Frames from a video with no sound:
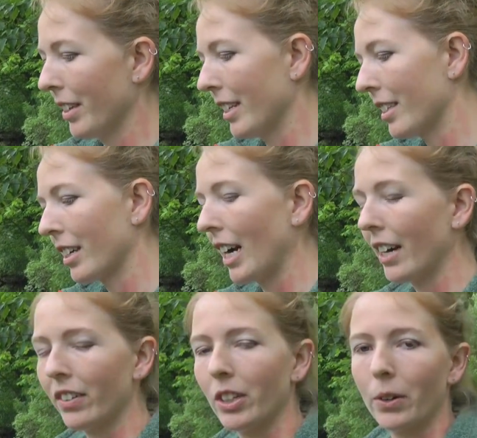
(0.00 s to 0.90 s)
it's a
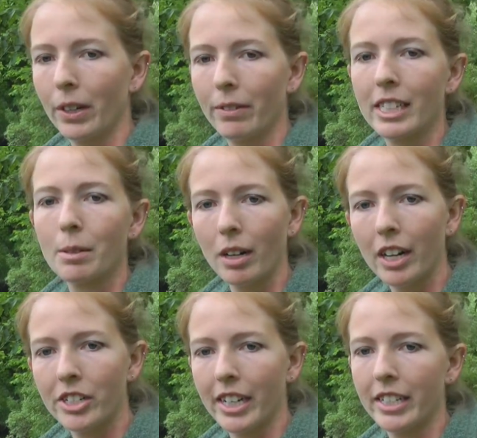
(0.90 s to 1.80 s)
kind of a lower risk
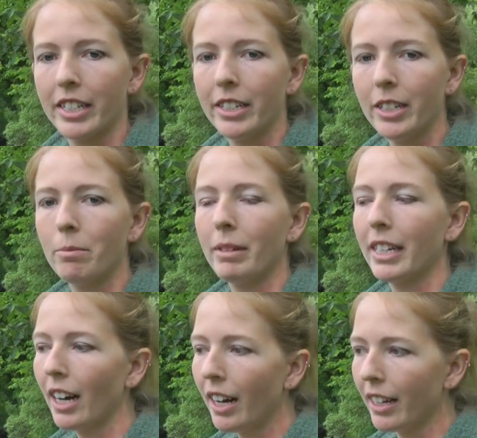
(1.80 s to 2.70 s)
project to do
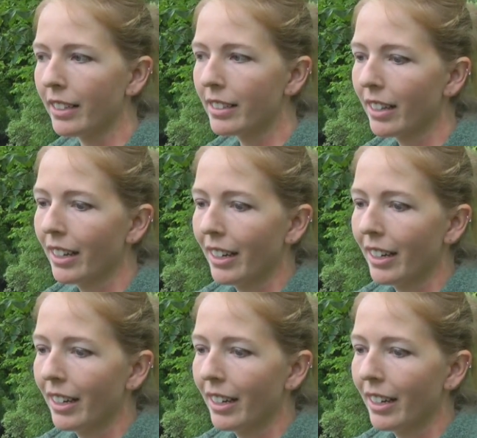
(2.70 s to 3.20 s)
because